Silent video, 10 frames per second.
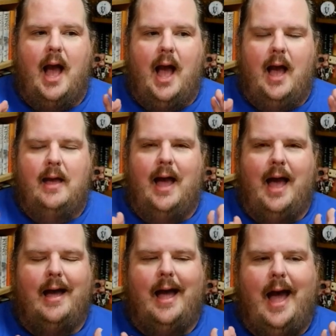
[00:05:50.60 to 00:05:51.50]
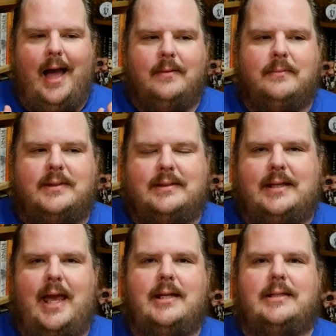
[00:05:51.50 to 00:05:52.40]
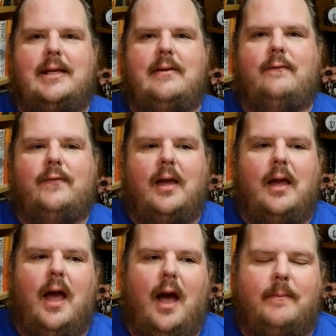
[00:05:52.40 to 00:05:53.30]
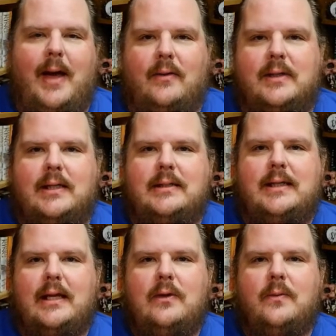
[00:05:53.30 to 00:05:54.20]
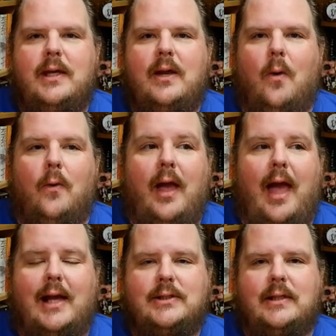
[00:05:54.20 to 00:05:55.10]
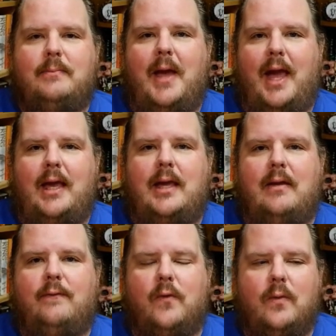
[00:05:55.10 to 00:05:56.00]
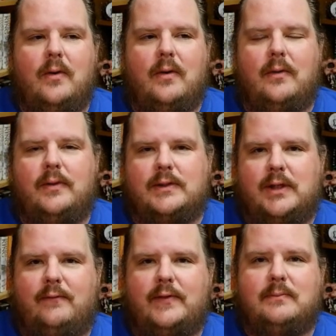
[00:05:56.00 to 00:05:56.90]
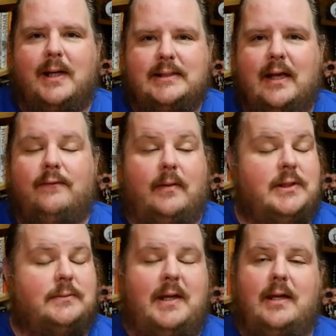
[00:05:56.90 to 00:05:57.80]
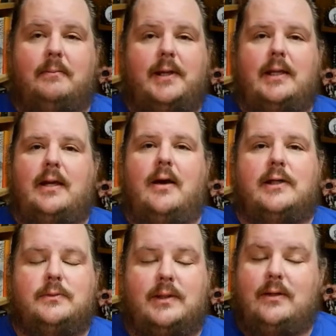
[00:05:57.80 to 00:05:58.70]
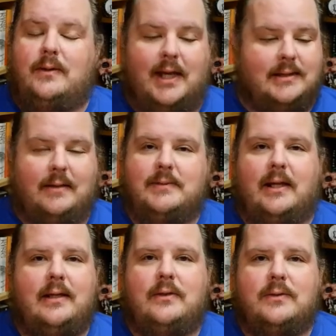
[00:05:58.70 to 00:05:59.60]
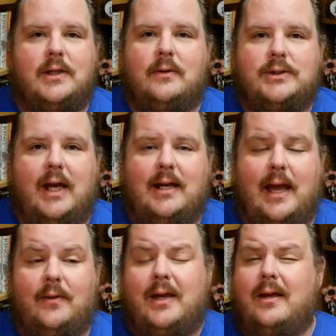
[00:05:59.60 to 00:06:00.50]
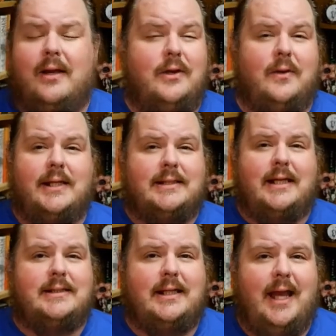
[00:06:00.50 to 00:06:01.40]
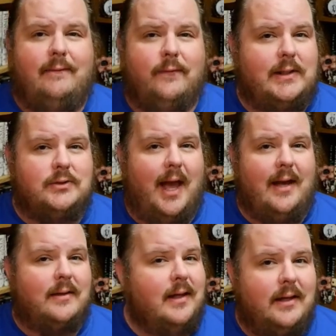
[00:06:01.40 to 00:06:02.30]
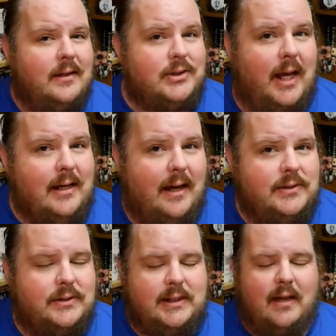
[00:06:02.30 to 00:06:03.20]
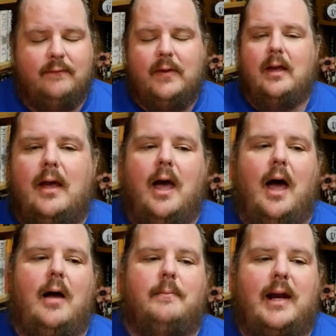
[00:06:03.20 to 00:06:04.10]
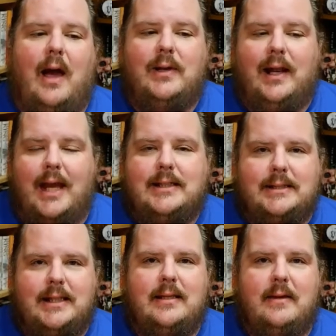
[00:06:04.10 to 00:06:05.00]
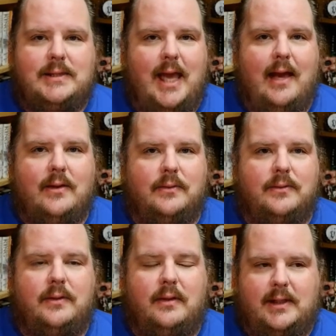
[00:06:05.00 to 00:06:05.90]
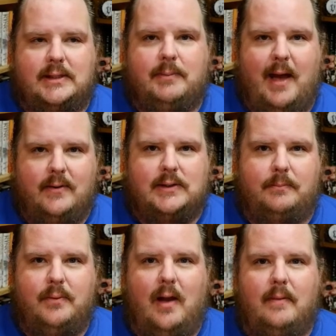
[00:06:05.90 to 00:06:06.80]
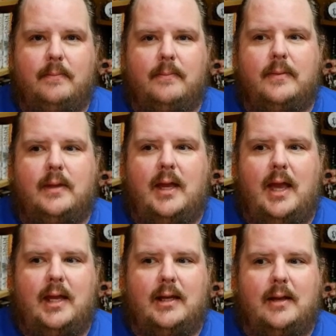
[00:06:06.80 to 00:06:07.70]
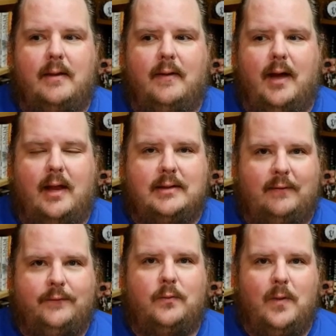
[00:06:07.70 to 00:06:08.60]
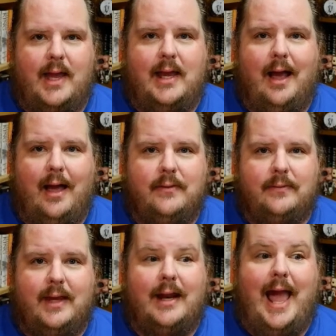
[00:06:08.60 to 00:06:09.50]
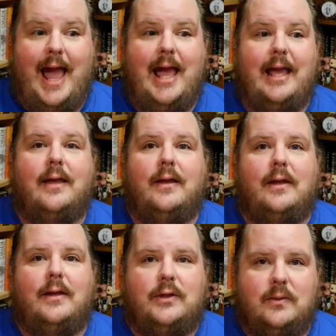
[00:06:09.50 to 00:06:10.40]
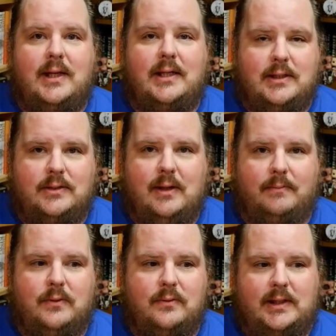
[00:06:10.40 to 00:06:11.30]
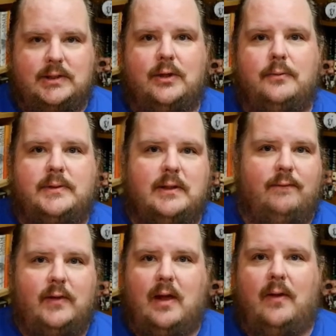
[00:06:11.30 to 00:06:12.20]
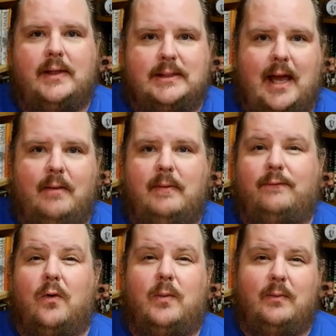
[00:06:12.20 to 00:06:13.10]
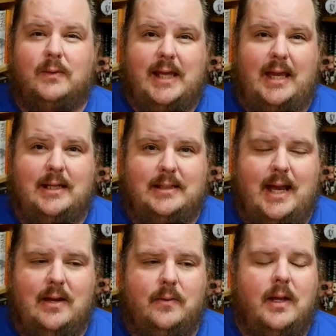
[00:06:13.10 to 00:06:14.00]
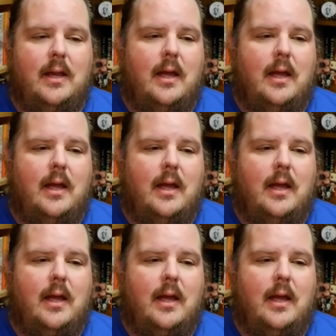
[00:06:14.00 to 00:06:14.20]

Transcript: I, I am tentative about continuing or actually paying for the service myself. I'm just being completely honest with you. Yes, I'm telling you to go check it out. You get a 60-day free trial. Check it out yourself. Um, but I would like to see them tackle this piracy problem in a different way other than, hey, you need to jump through these hoops and fill all this out before we will take it down.